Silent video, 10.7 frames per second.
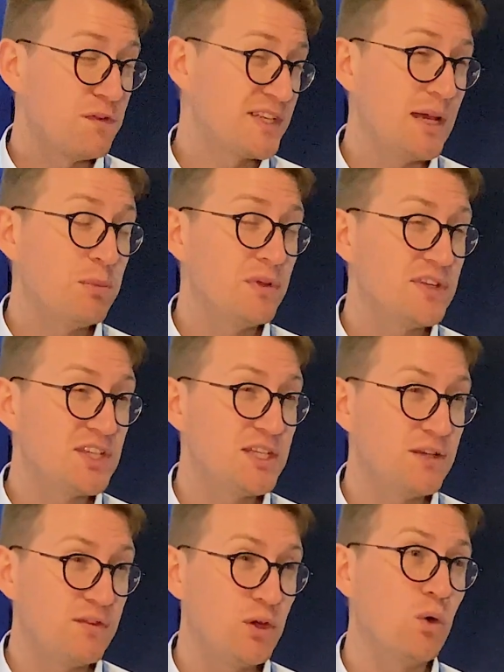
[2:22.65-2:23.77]
for example, at the
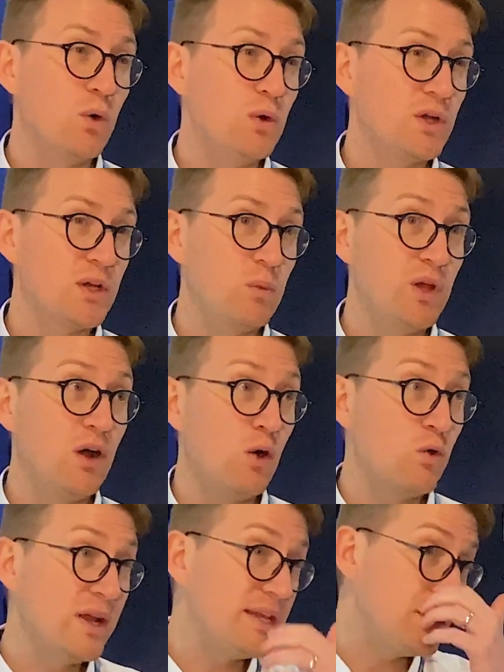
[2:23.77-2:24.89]
City of York, we are
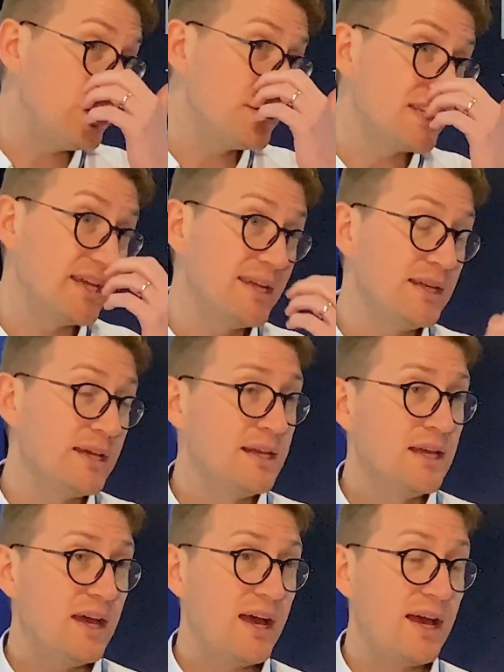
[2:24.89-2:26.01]
already using
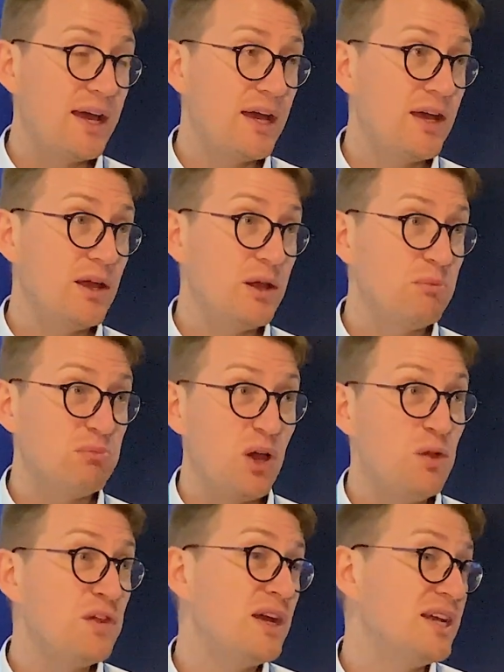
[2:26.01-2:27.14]

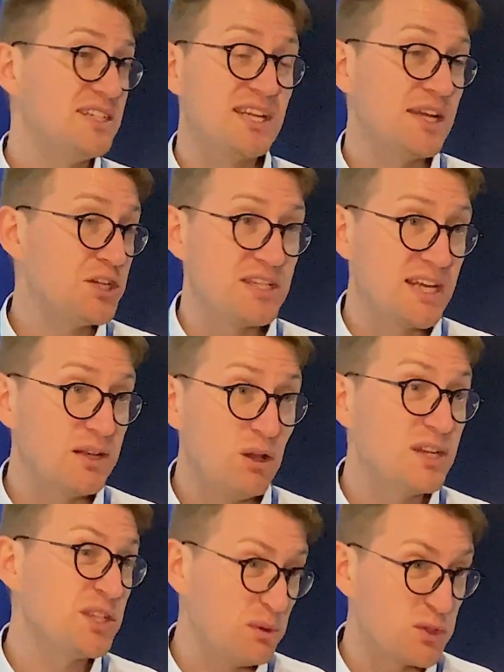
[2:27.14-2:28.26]
other detection
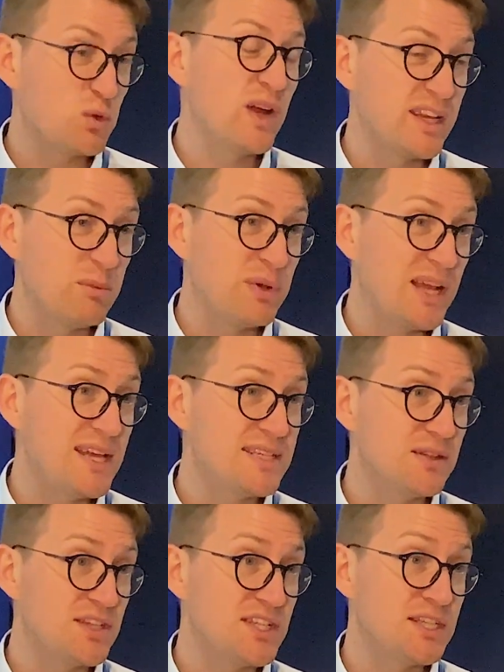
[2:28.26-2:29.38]
technology that was already in place
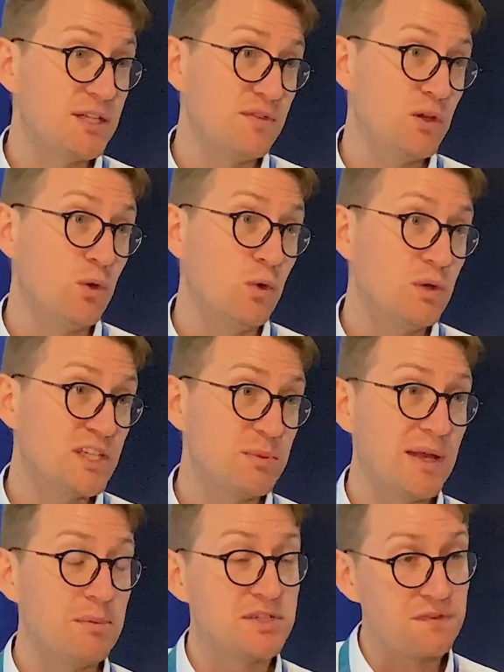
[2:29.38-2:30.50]
at the City of York to be
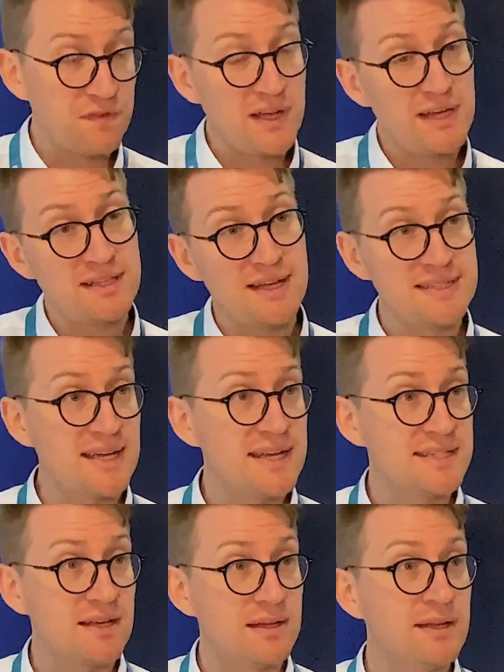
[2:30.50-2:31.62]
able to feed that
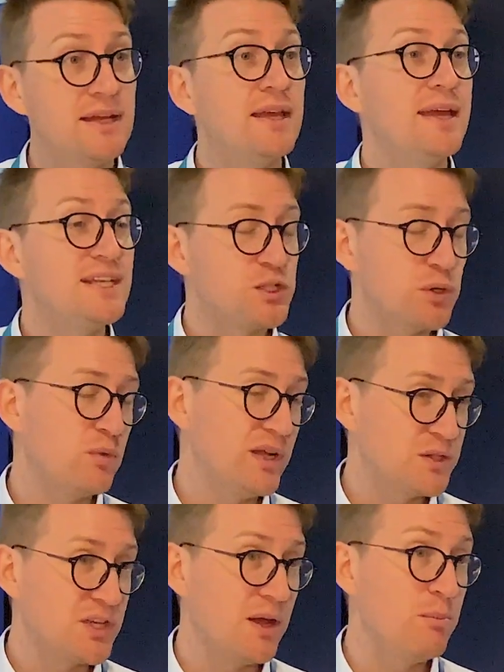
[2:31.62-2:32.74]
data into a
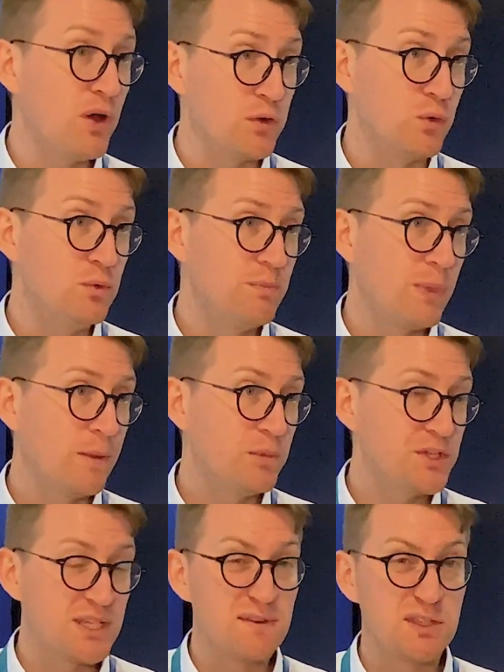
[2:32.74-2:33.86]
real-time model,
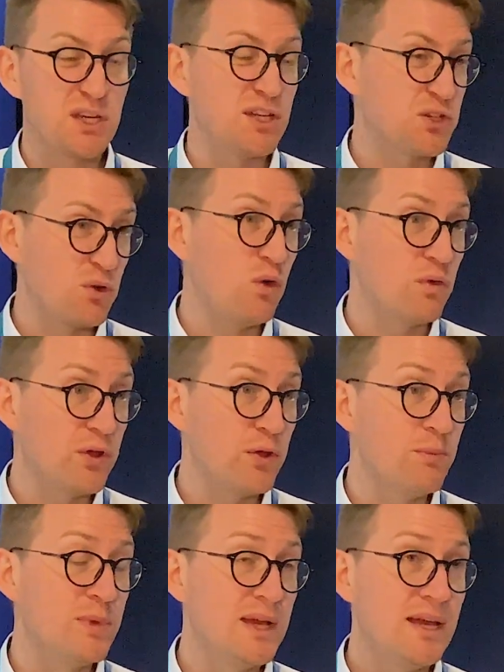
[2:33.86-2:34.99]
which gives the control
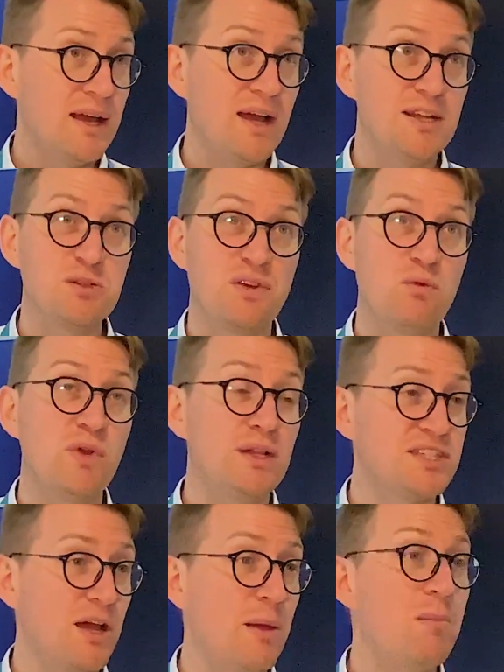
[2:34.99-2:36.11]
room sort of a real-time